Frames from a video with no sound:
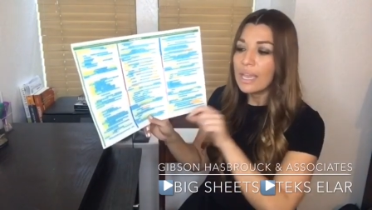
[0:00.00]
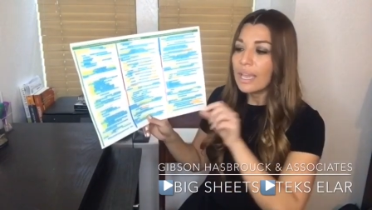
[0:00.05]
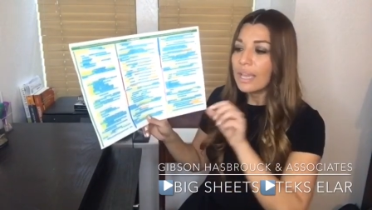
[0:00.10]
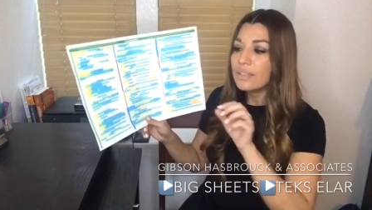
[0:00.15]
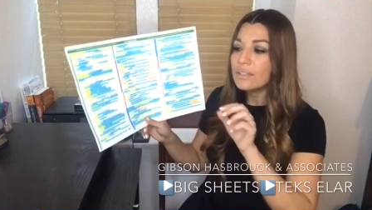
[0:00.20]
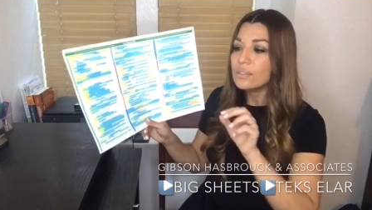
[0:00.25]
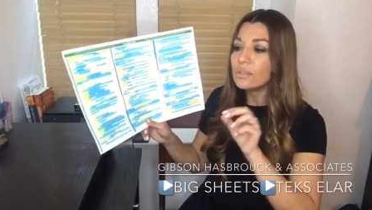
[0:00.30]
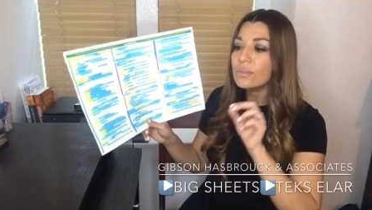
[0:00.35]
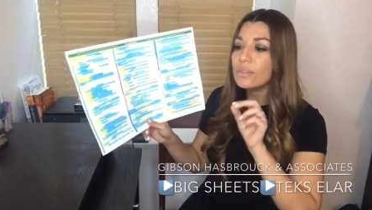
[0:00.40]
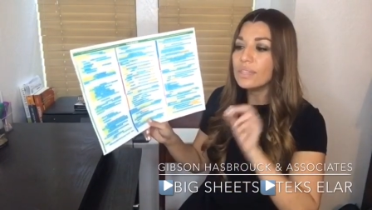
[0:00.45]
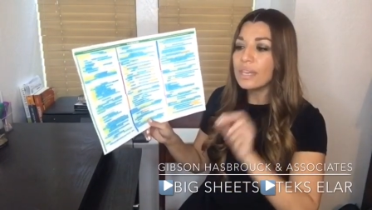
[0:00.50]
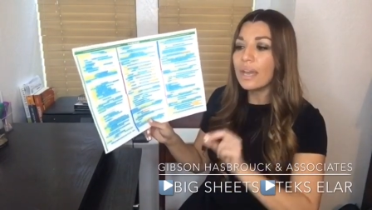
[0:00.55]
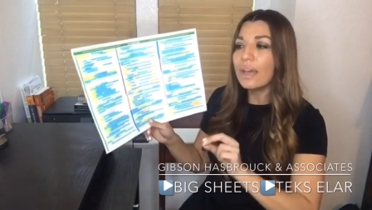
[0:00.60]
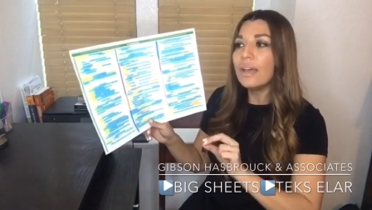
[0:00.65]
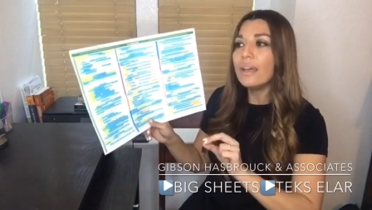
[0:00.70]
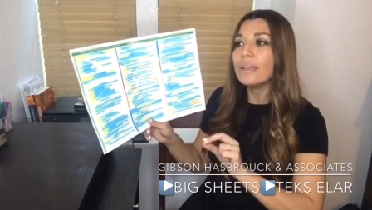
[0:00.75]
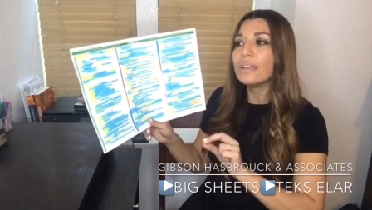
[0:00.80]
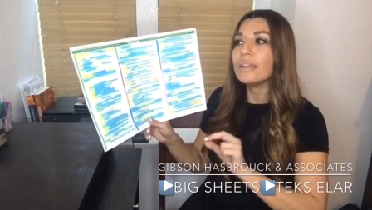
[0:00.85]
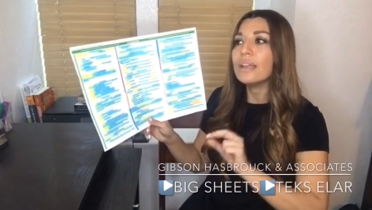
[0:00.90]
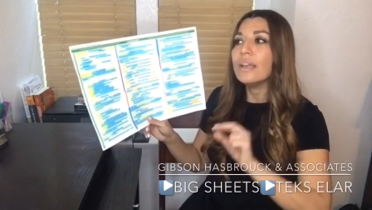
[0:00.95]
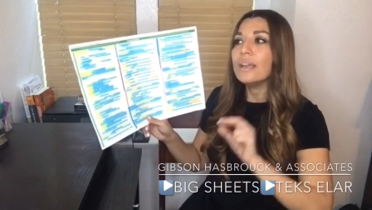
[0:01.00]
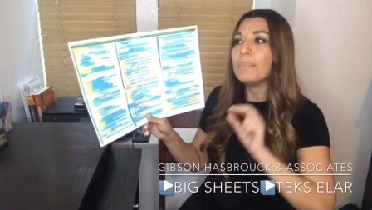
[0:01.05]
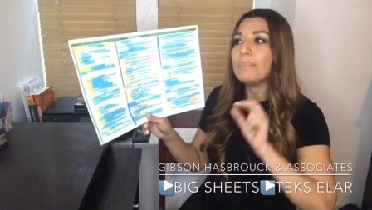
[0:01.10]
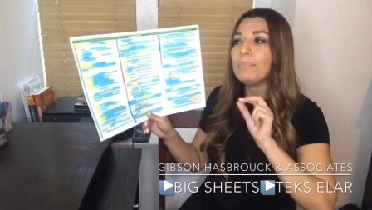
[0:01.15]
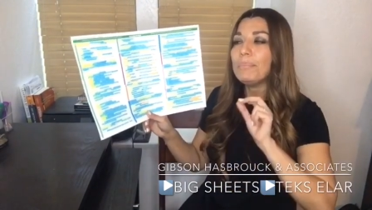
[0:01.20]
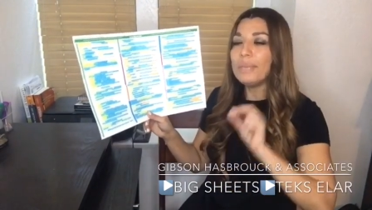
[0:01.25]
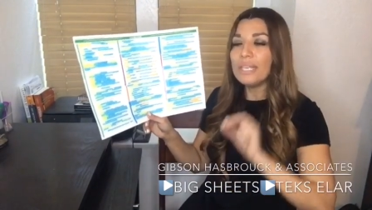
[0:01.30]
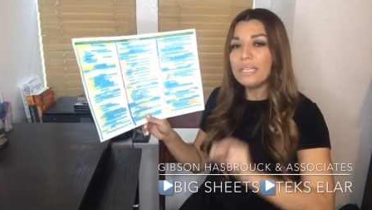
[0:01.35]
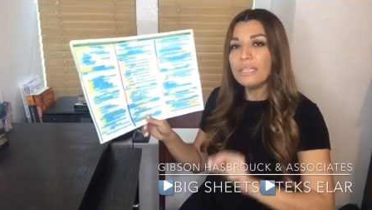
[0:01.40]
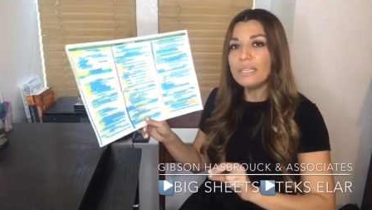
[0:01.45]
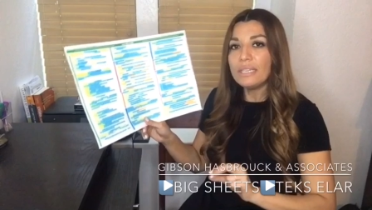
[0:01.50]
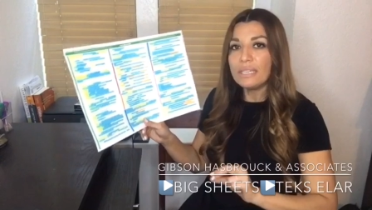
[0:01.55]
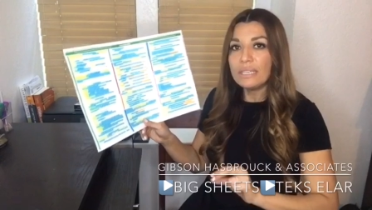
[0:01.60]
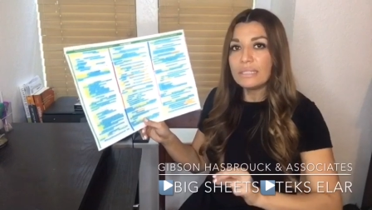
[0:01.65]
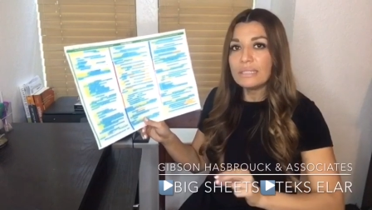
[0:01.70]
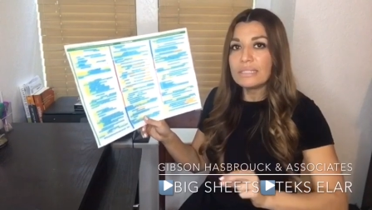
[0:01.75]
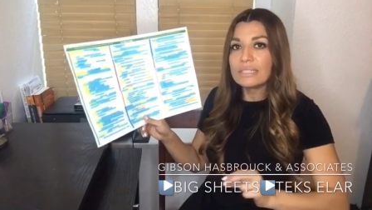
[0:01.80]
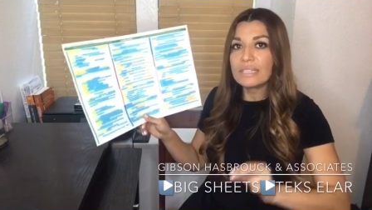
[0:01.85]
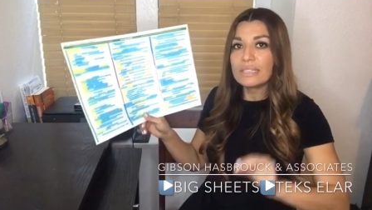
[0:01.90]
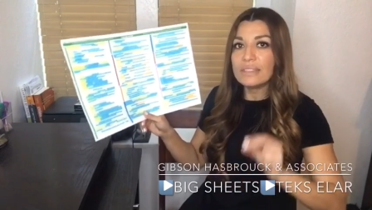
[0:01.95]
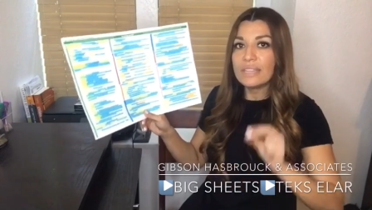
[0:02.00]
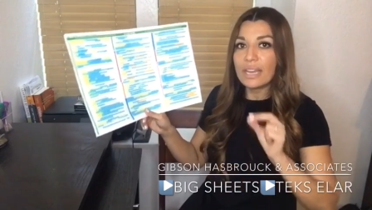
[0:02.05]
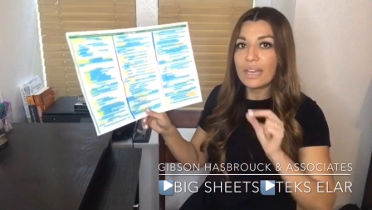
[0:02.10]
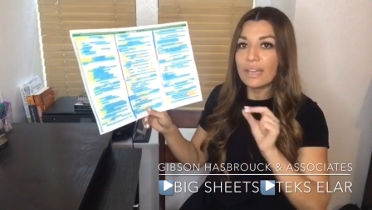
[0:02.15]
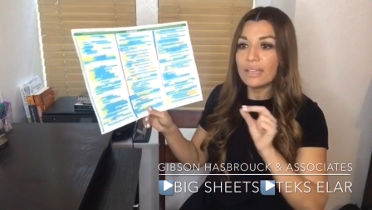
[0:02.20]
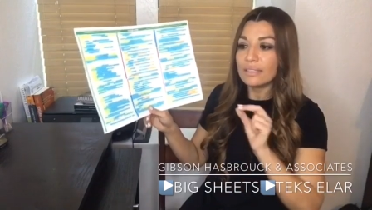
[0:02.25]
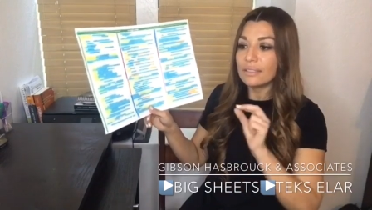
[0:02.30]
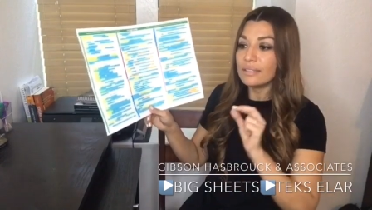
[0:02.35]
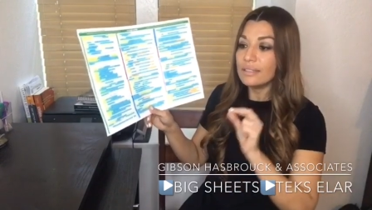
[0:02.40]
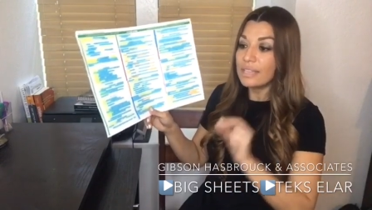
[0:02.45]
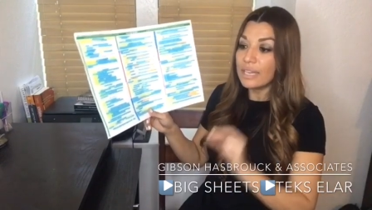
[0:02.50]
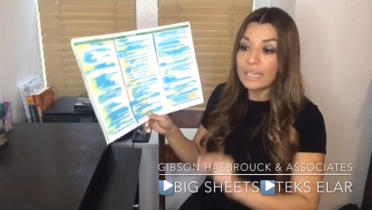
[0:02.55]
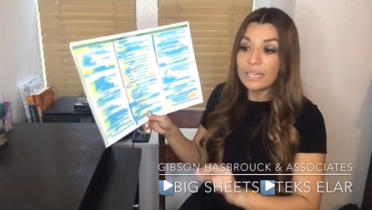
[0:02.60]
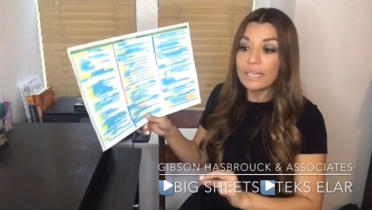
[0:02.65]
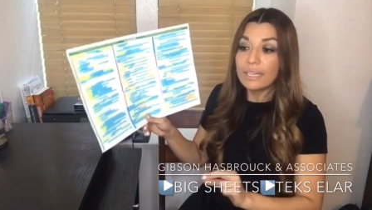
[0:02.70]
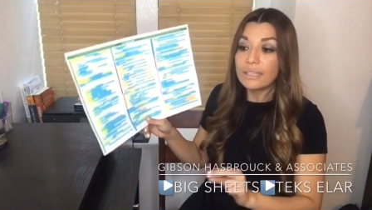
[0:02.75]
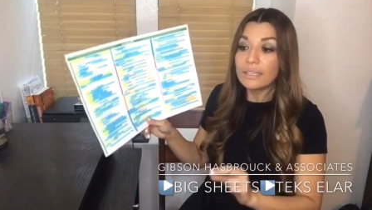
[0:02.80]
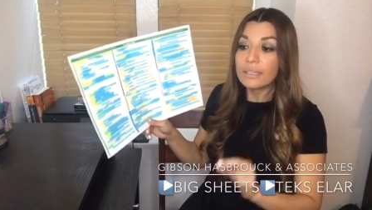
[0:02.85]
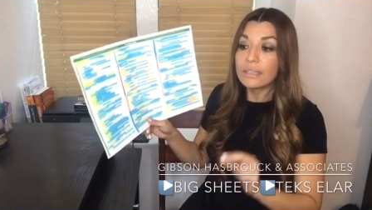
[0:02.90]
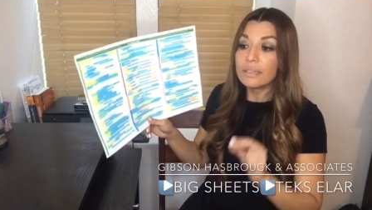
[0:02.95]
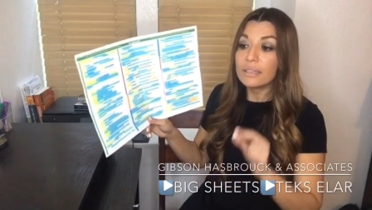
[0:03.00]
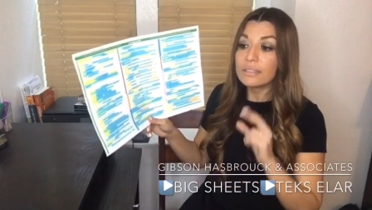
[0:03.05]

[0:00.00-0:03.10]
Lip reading: And so that means that that